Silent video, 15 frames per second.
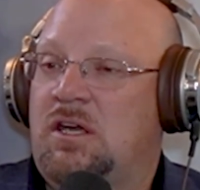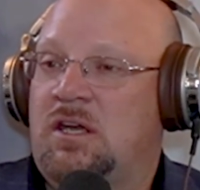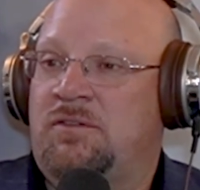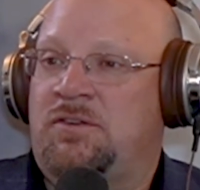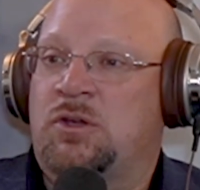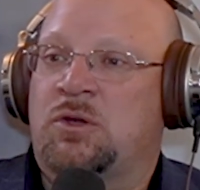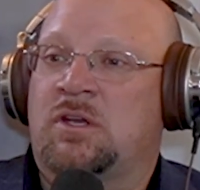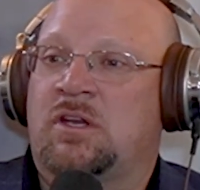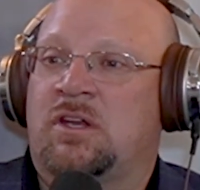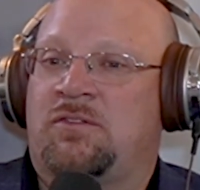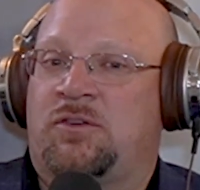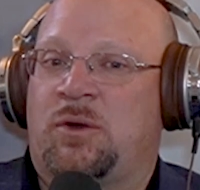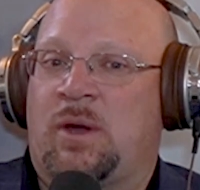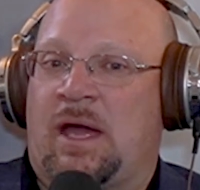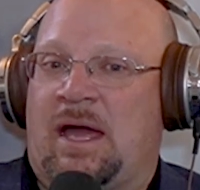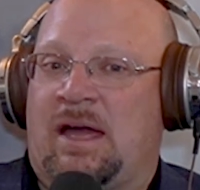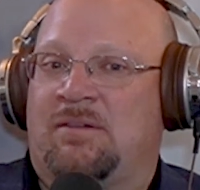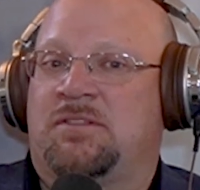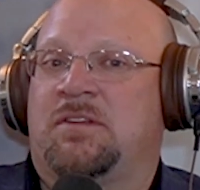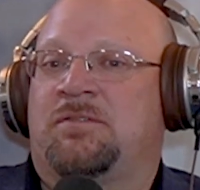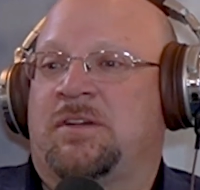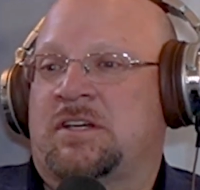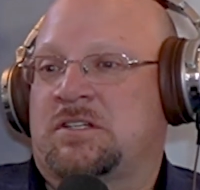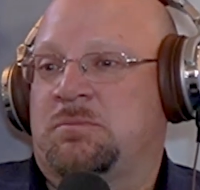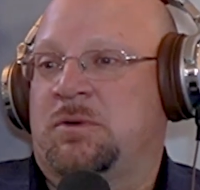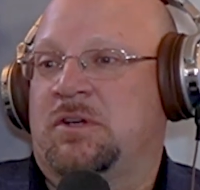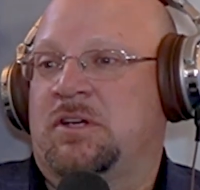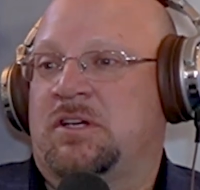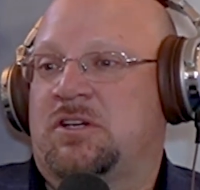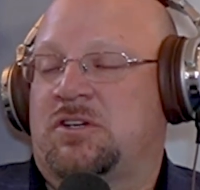If you have the
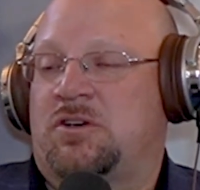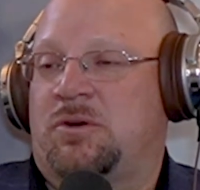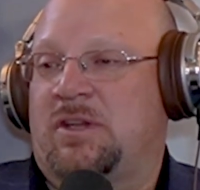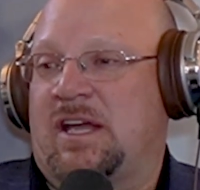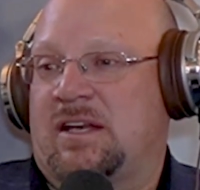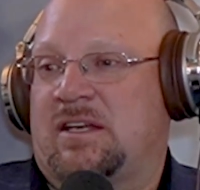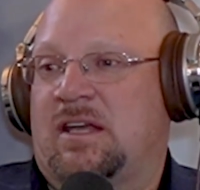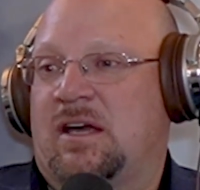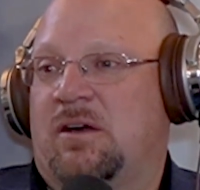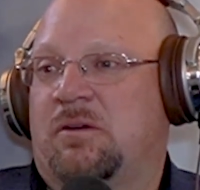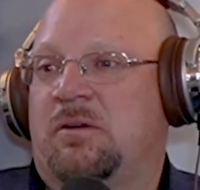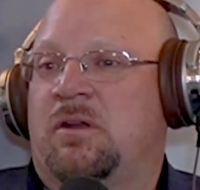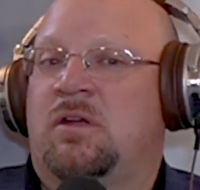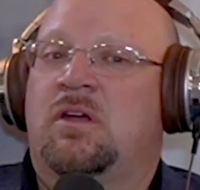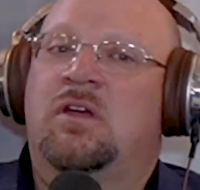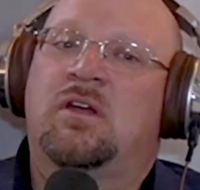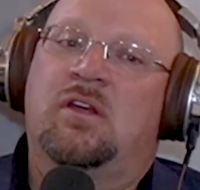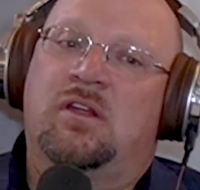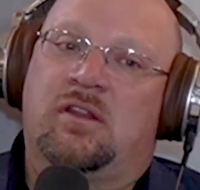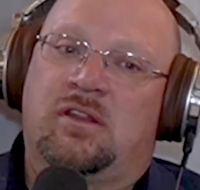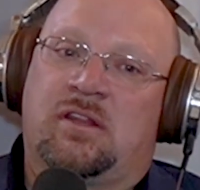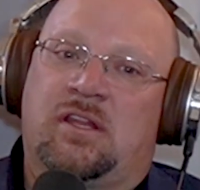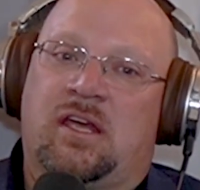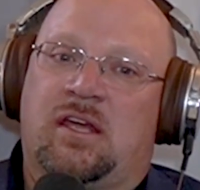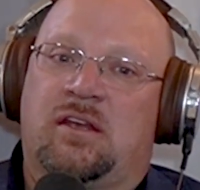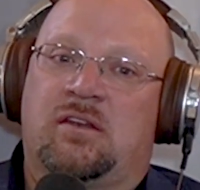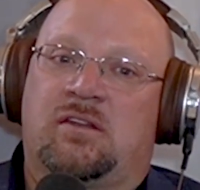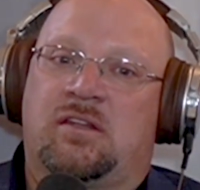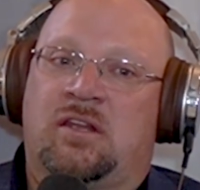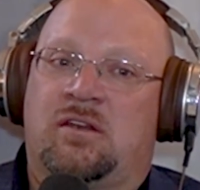flexibility to turn that down,
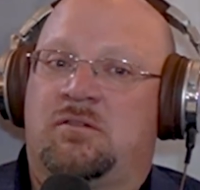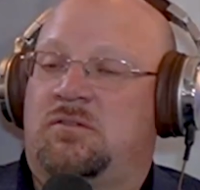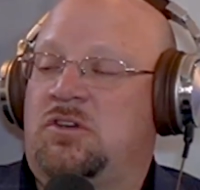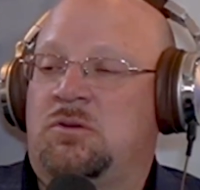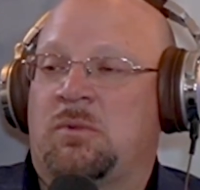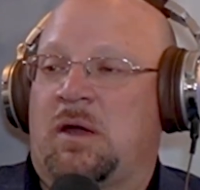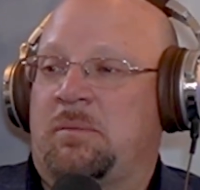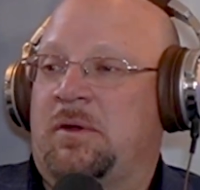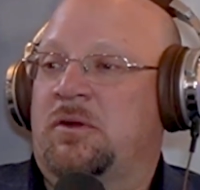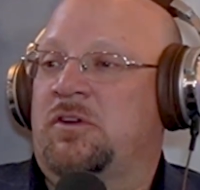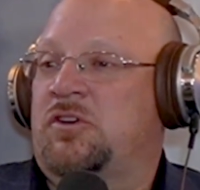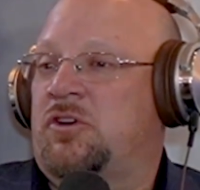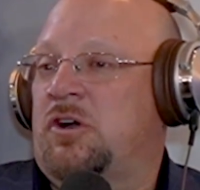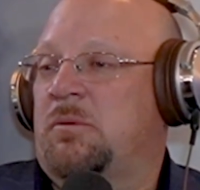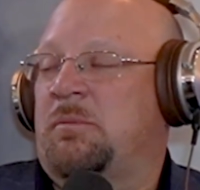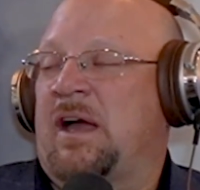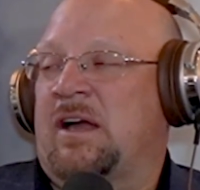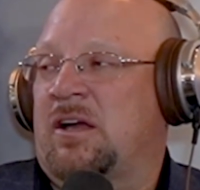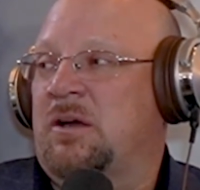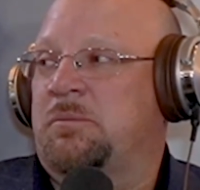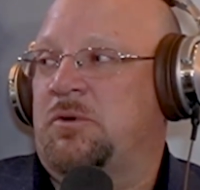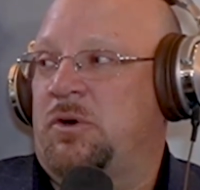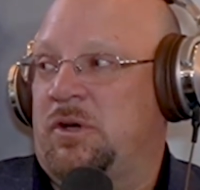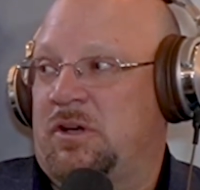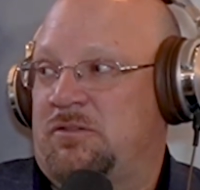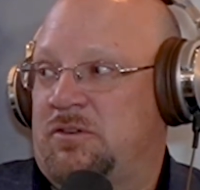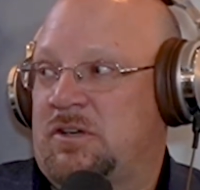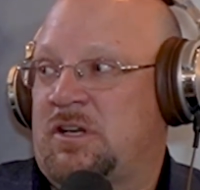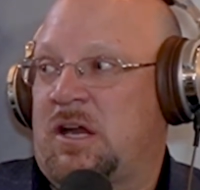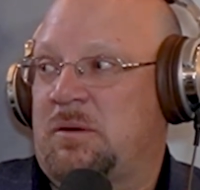then you might be able to turn it back up during
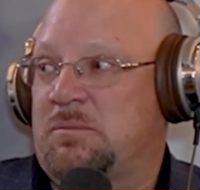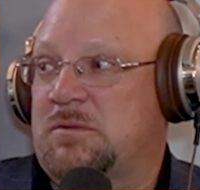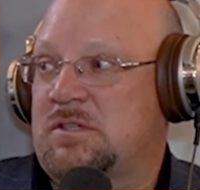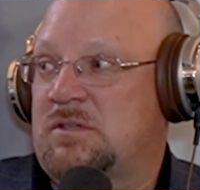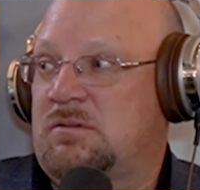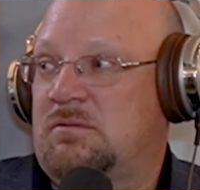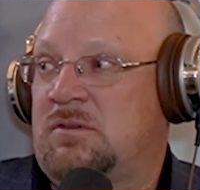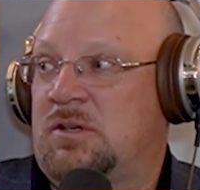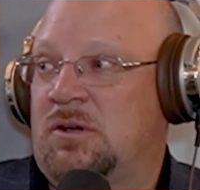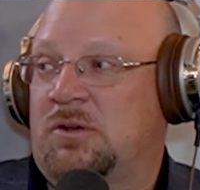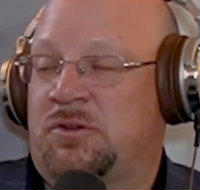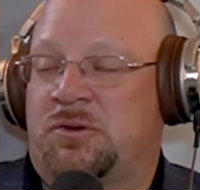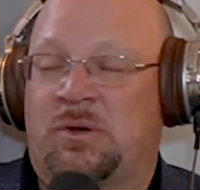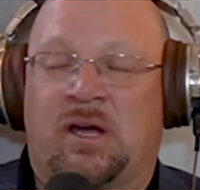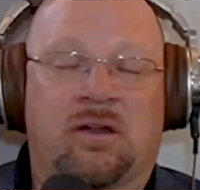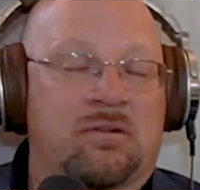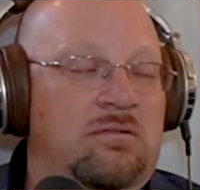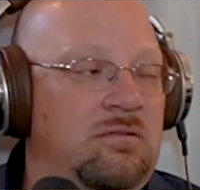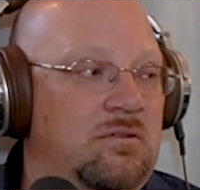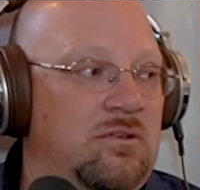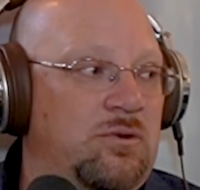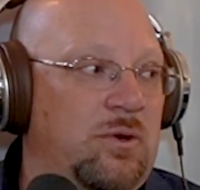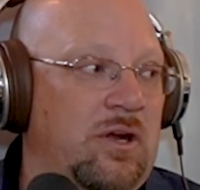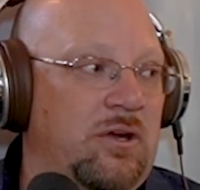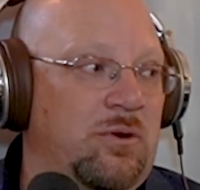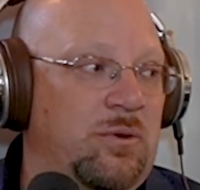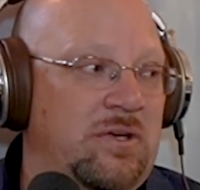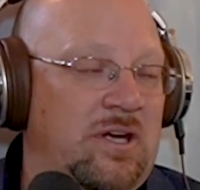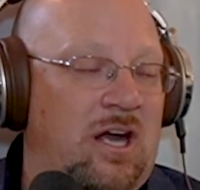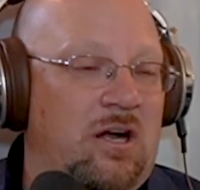different times, throughout
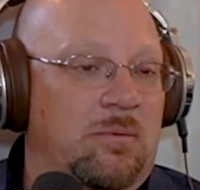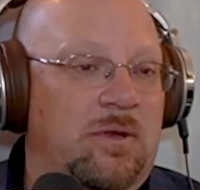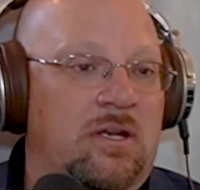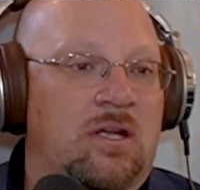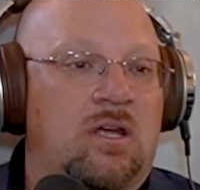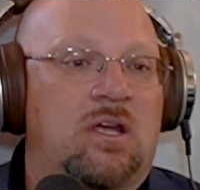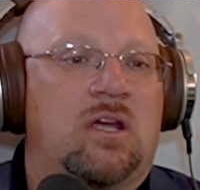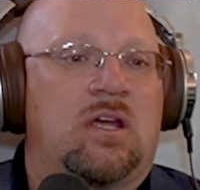your retirement.